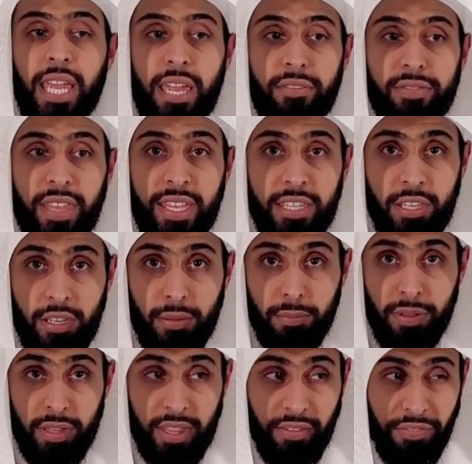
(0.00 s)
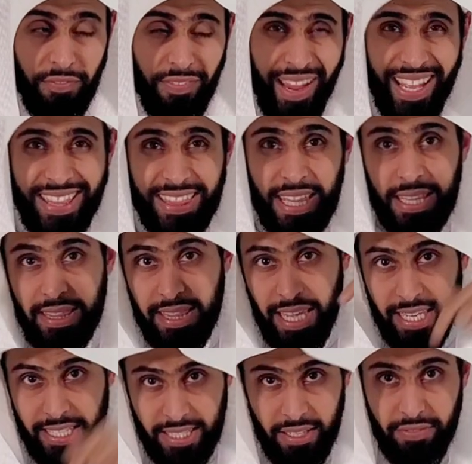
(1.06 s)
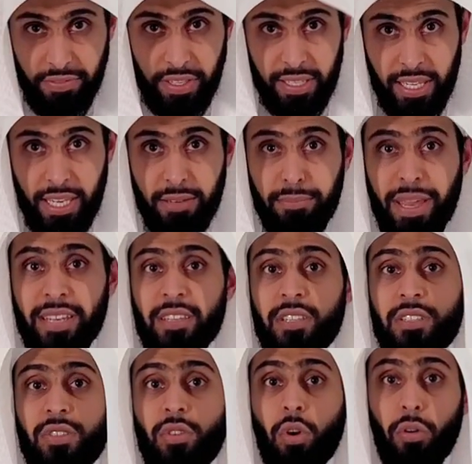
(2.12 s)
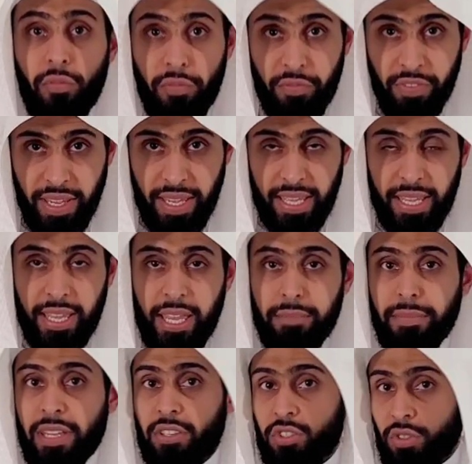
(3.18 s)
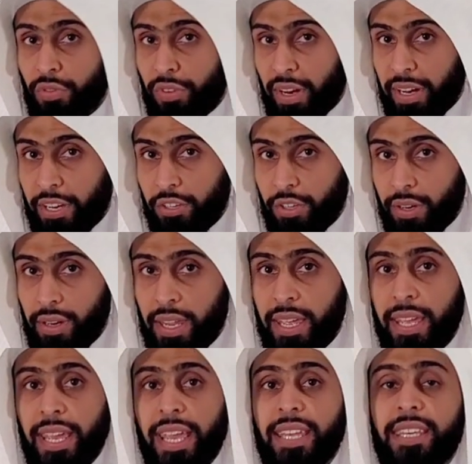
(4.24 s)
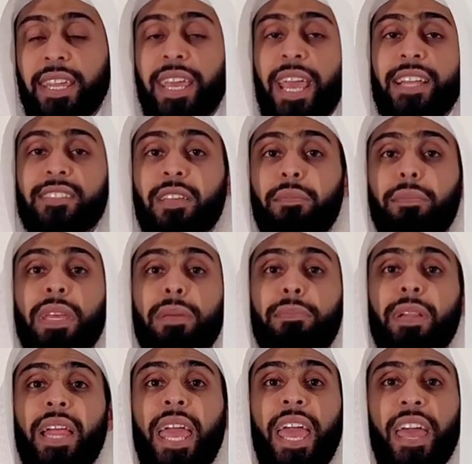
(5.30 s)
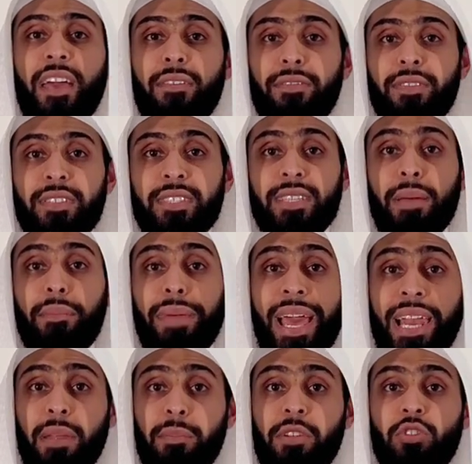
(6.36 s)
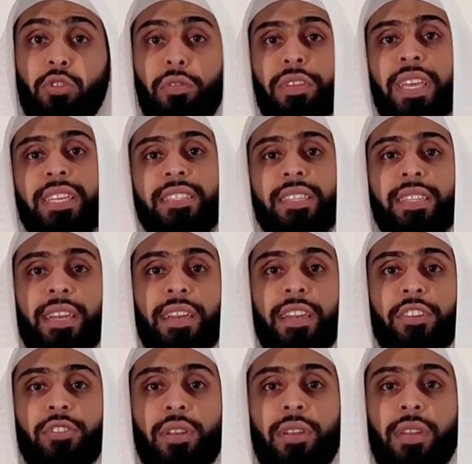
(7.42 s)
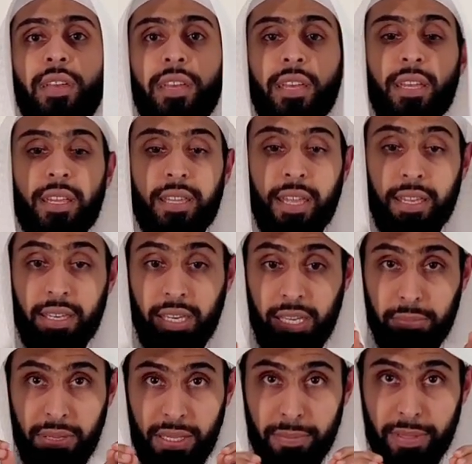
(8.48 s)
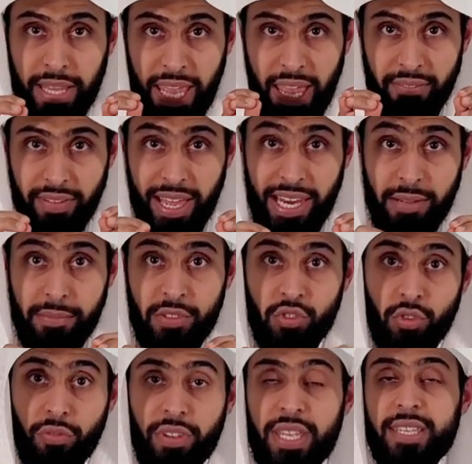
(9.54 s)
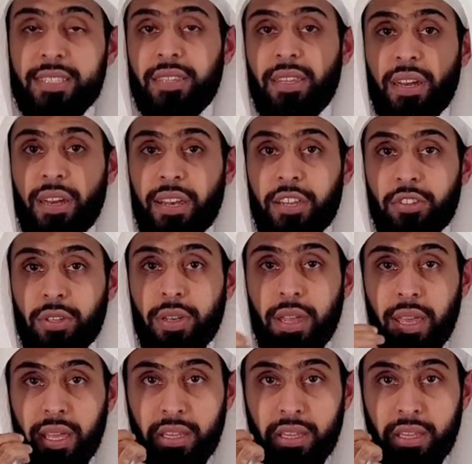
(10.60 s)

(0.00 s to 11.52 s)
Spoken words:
If they did, the fact that they differed in matters of fiqh and matters of religion indicates that people have some elements of ease in the religion. That people have elements of ease in the religion.